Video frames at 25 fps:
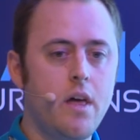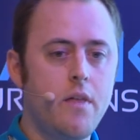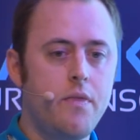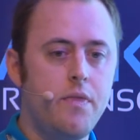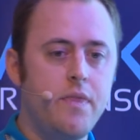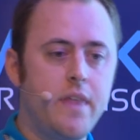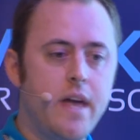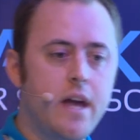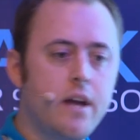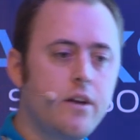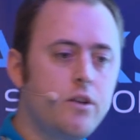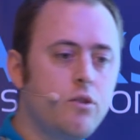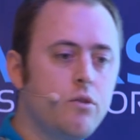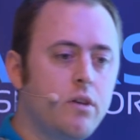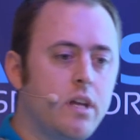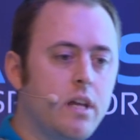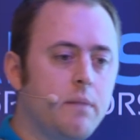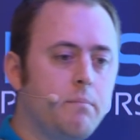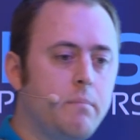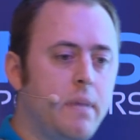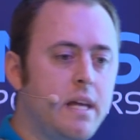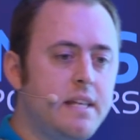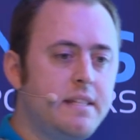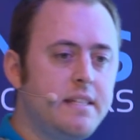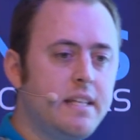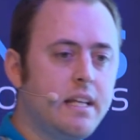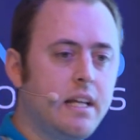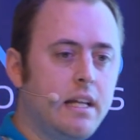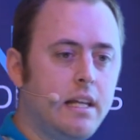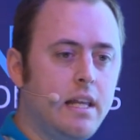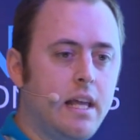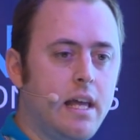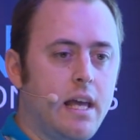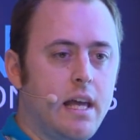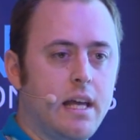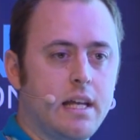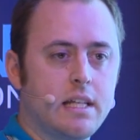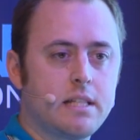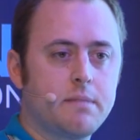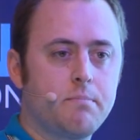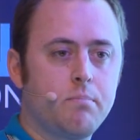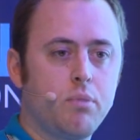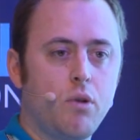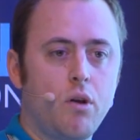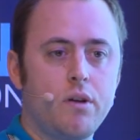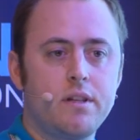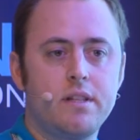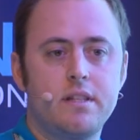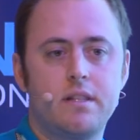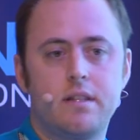There you can basically
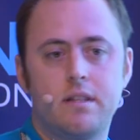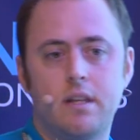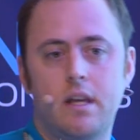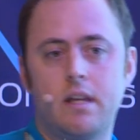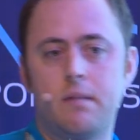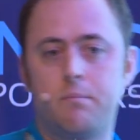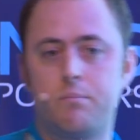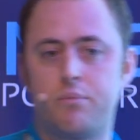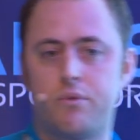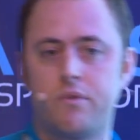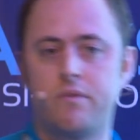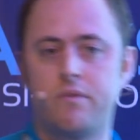exploit and